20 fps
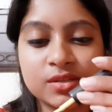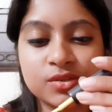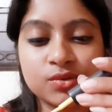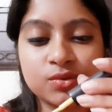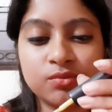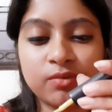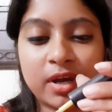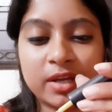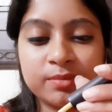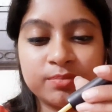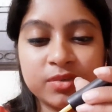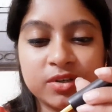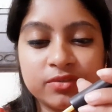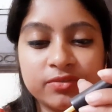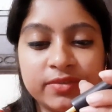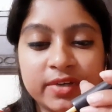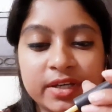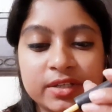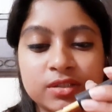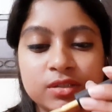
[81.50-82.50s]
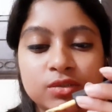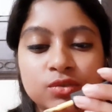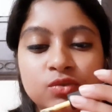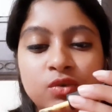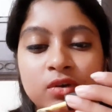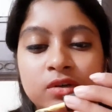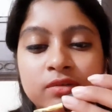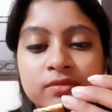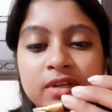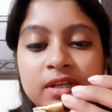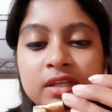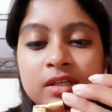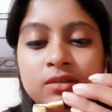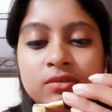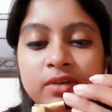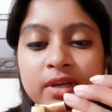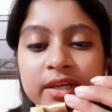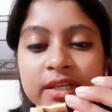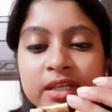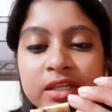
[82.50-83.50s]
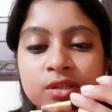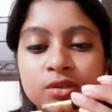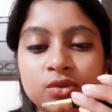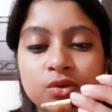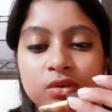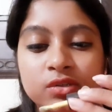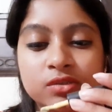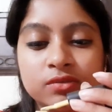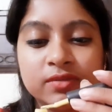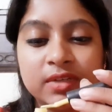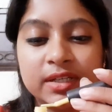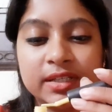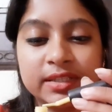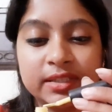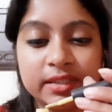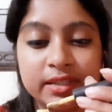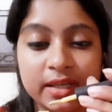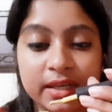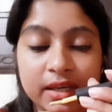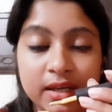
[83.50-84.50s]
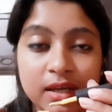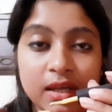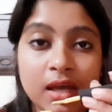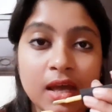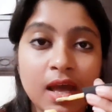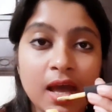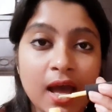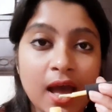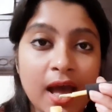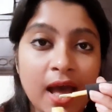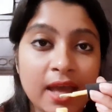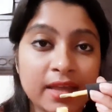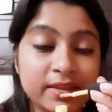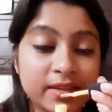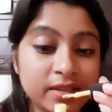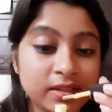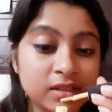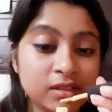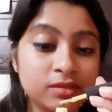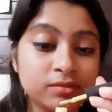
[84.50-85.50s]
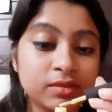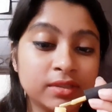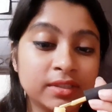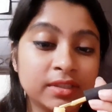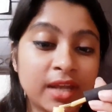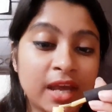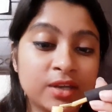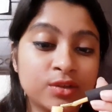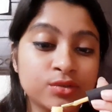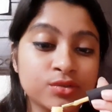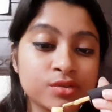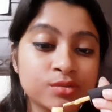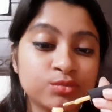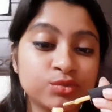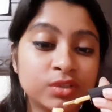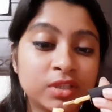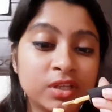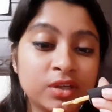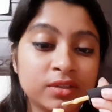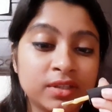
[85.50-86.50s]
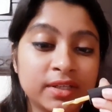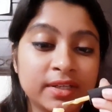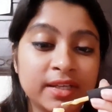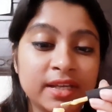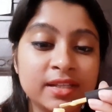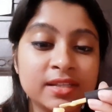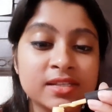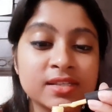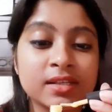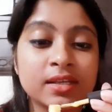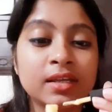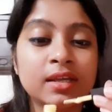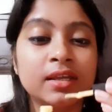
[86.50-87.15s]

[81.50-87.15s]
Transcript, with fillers: is quite perfect, not really runny, not really thick. I think it will glide on smoothly on the nails.